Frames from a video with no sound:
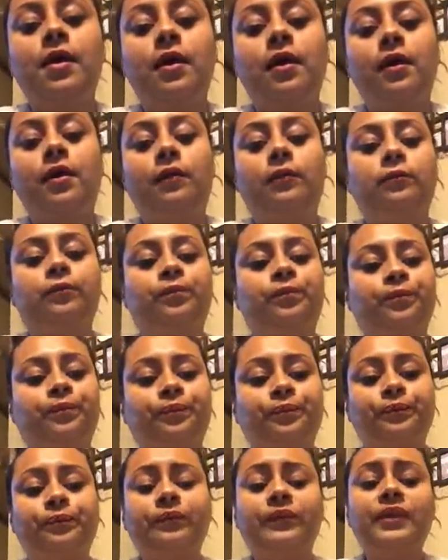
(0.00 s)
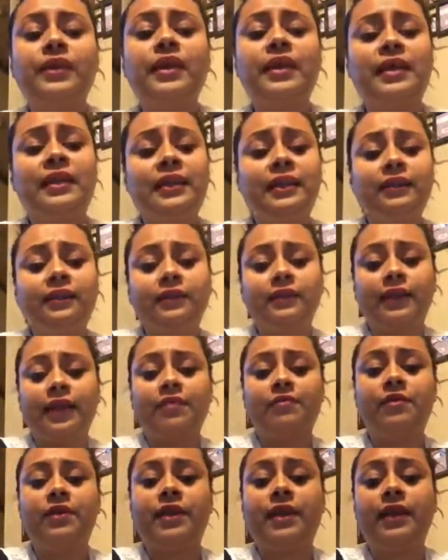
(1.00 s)
And this is
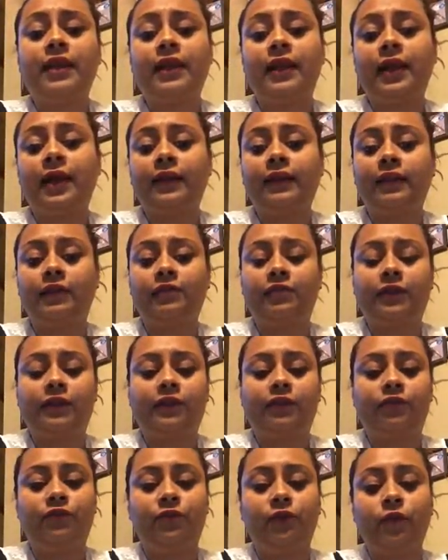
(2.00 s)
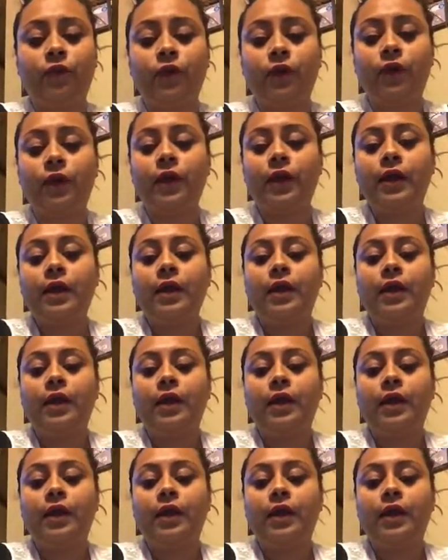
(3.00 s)
evident in 1954